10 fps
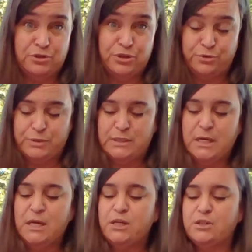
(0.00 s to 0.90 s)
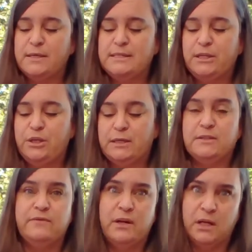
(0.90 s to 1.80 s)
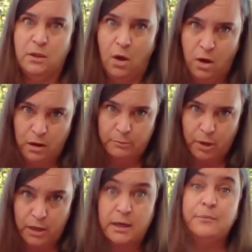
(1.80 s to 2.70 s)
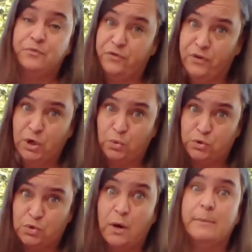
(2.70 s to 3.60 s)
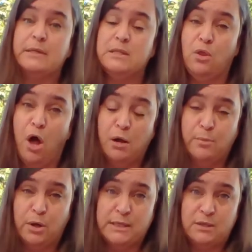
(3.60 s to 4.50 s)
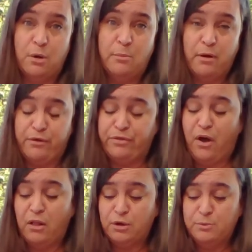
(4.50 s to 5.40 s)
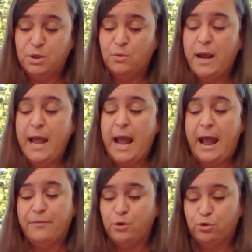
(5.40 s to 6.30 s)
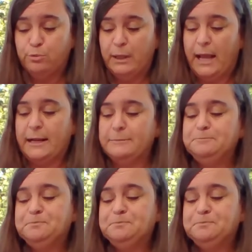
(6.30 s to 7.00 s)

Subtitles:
Seuss. So it's a very long book. It's a very cool story, but it's a long book. It's called Bartholomew and the Oobleck.